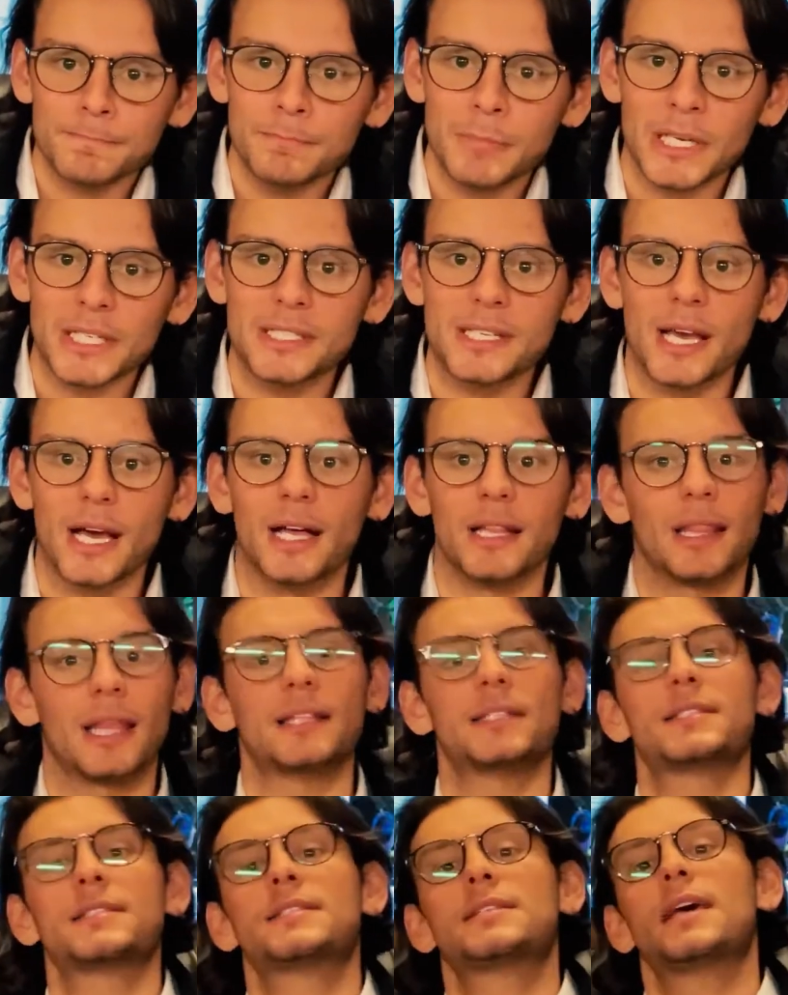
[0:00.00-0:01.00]
But uh,
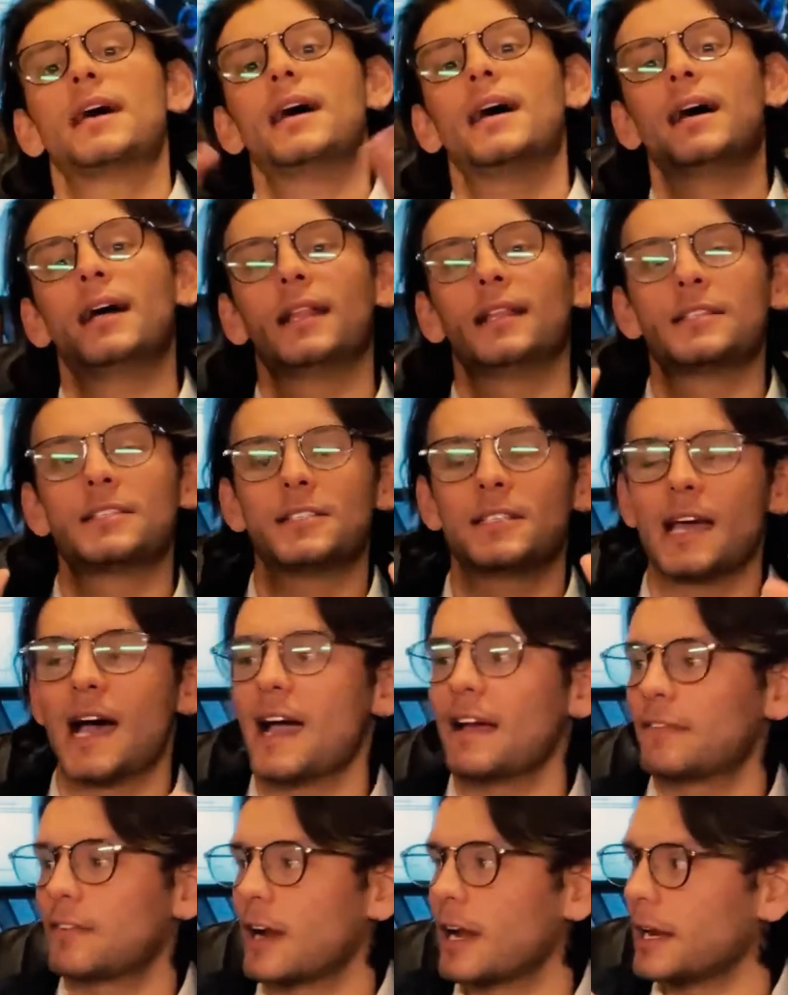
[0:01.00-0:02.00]
let's, uh, let's
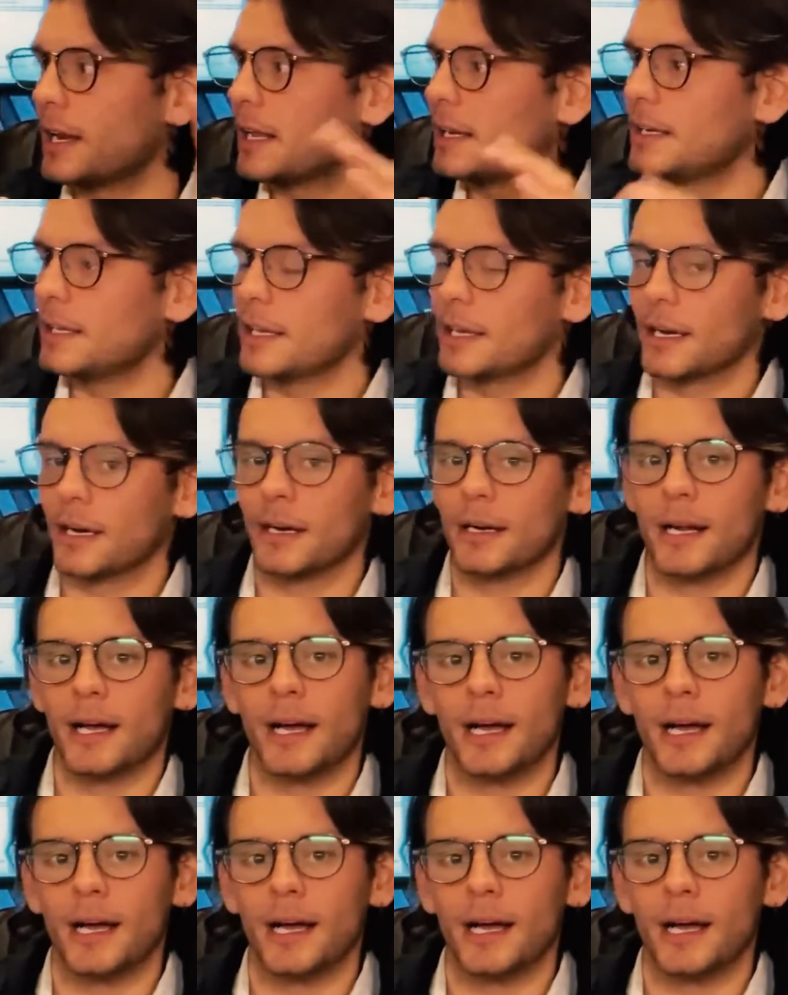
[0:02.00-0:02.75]
dive right in here.